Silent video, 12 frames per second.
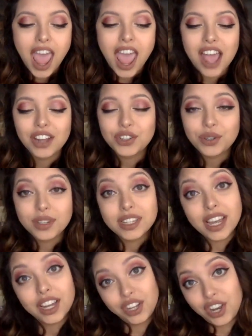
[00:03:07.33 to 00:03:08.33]
And she was
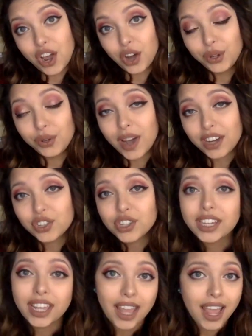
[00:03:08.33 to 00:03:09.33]
like, no, you
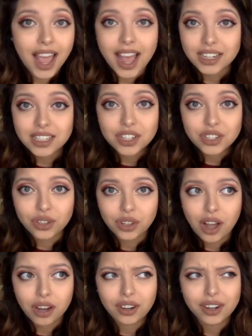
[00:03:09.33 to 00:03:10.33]
actually can't access your
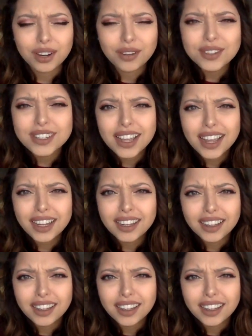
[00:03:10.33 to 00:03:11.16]
locker. And I was like,